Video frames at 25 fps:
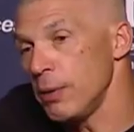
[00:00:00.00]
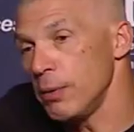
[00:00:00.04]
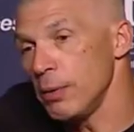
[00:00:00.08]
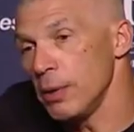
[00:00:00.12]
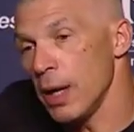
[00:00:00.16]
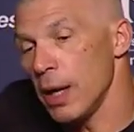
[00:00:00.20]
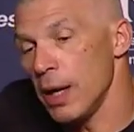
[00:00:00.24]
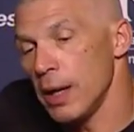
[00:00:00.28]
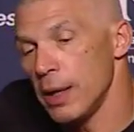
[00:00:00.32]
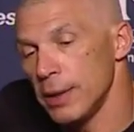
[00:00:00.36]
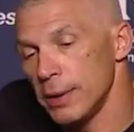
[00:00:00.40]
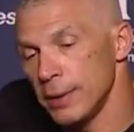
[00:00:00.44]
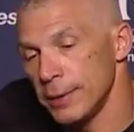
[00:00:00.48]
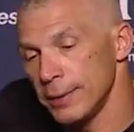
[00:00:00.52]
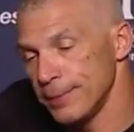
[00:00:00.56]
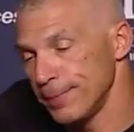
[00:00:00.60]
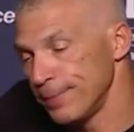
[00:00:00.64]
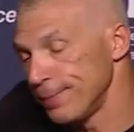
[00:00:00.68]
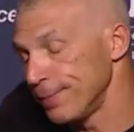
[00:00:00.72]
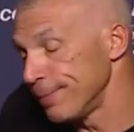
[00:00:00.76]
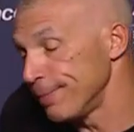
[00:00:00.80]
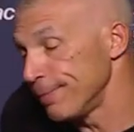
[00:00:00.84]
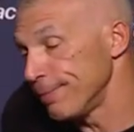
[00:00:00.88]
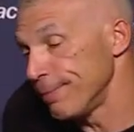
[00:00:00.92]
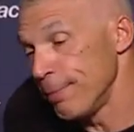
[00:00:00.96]
don't.
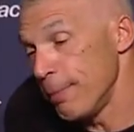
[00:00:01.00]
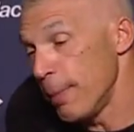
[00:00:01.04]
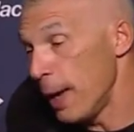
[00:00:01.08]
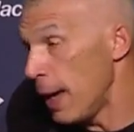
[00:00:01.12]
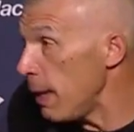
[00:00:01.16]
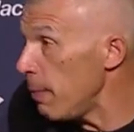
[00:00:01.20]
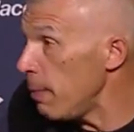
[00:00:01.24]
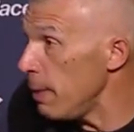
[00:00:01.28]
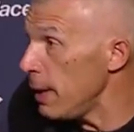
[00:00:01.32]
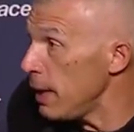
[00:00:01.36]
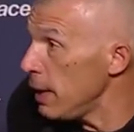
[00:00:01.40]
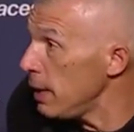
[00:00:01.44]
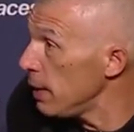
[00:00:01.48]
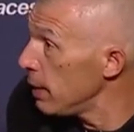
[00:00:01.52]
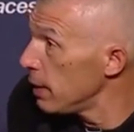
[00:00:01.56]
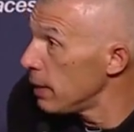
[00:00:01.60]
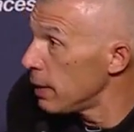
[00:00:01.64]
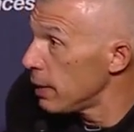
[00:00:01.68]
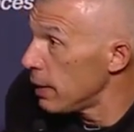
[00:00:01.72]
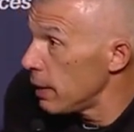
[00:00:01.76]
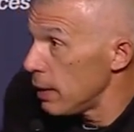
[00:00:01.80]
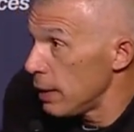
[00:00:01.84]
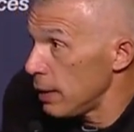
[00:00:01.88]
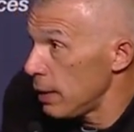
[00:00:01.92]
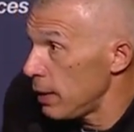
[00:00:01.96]
Maybe.
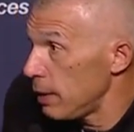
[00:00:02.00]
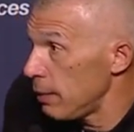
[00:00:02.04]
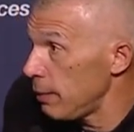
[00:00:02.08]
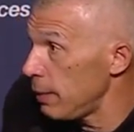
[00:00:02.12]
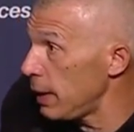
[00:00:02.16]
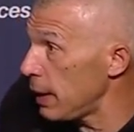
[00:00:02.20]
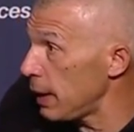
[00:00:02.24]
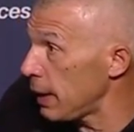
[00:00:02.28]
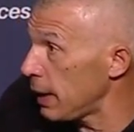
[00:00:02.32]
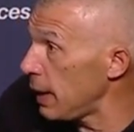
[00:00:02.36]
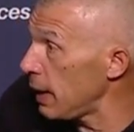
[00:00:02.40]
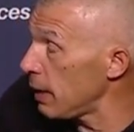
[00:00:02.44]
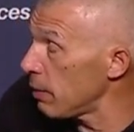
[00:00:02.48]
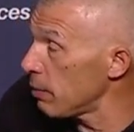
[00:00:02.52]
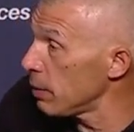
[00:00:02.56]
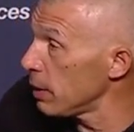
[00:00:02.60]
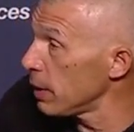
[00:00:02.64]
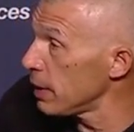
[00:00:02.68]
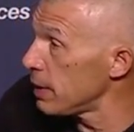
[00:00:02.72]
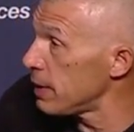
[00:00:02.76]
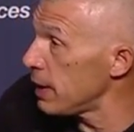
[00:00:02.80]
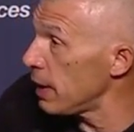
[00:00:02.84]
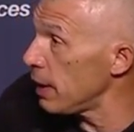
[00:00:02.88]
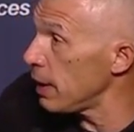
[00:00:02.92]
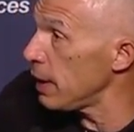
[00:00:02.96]
I mean, I can't
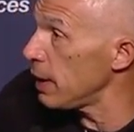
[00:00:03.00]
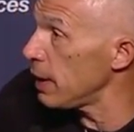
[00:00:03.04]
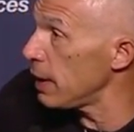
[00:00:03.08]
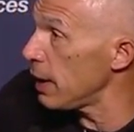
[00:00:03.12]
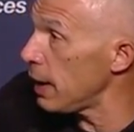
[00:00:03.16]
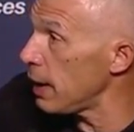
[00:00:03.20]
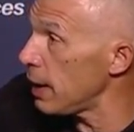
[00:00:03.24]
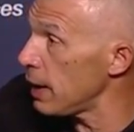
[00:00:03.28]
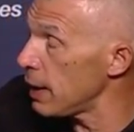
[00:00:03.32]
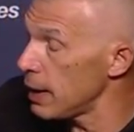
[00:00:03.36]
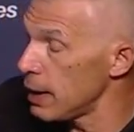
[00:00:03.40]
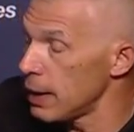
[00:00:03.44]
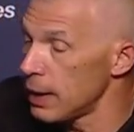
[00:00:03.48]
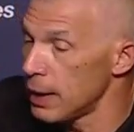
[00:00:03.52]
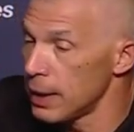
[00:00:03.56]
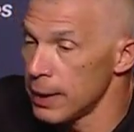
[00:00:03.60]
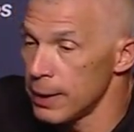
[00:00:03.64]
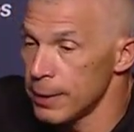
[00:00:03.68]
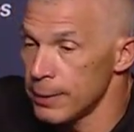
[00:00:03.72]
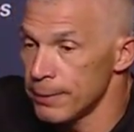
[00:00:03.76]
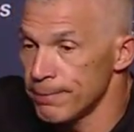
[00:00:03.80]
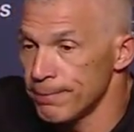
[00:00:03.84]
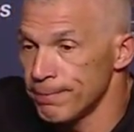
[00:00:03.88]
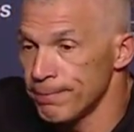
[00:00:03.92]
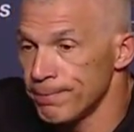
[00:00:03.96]
really tell you that.
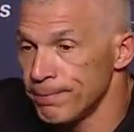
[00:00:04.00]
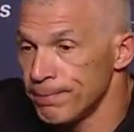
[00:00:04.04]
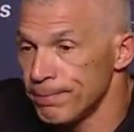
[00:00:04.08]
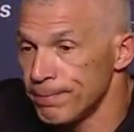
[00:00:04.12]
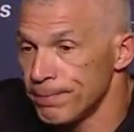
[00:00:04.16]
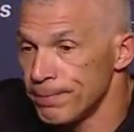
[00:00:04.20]
Um,